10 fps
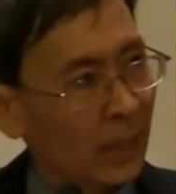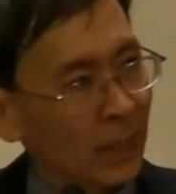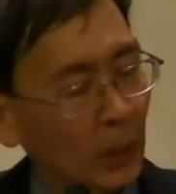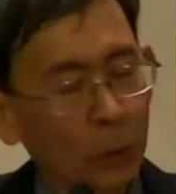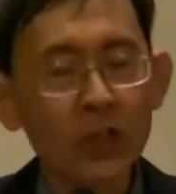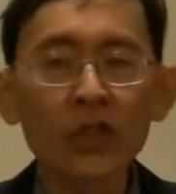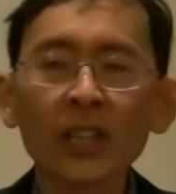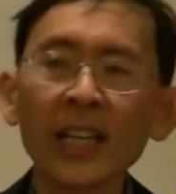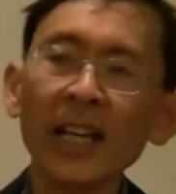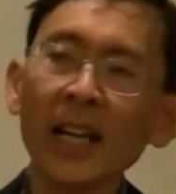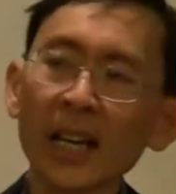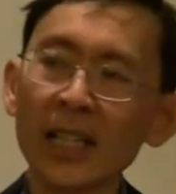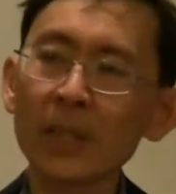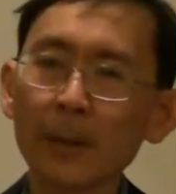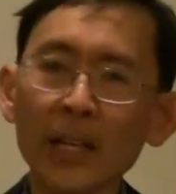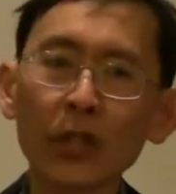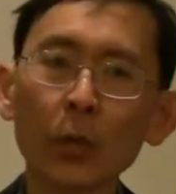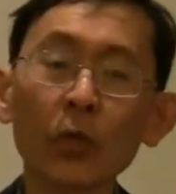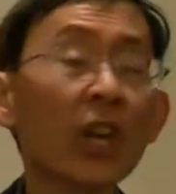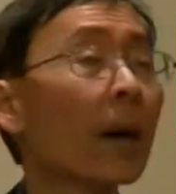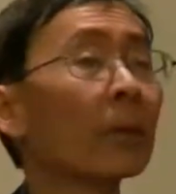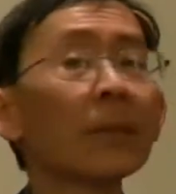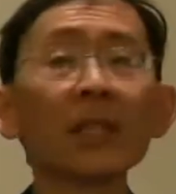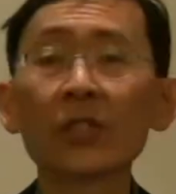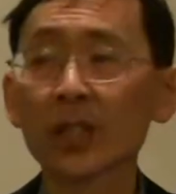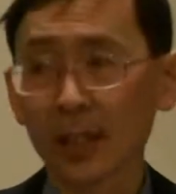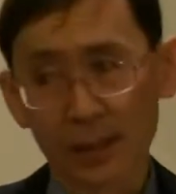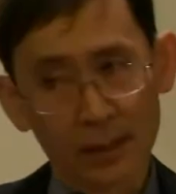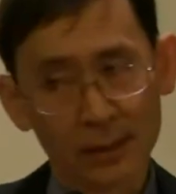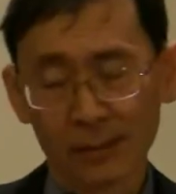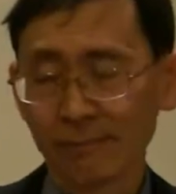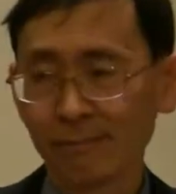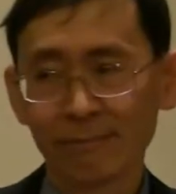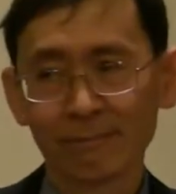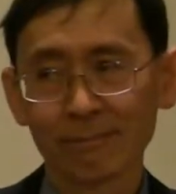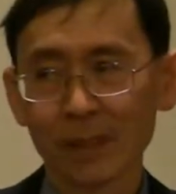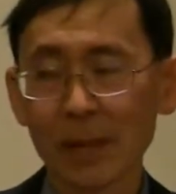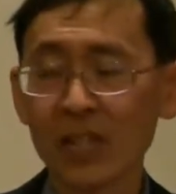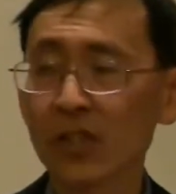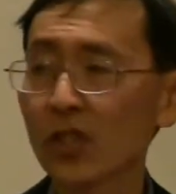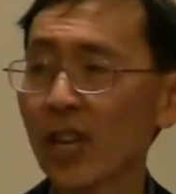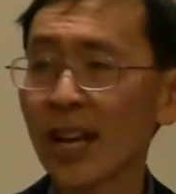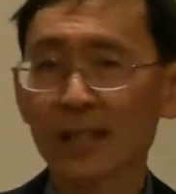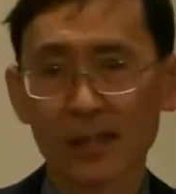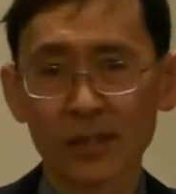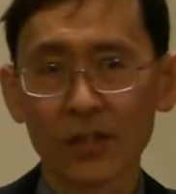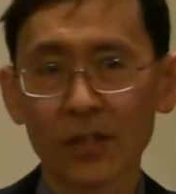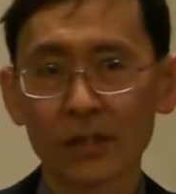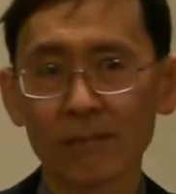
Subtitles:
And originally, this patient was optimistic about his chances.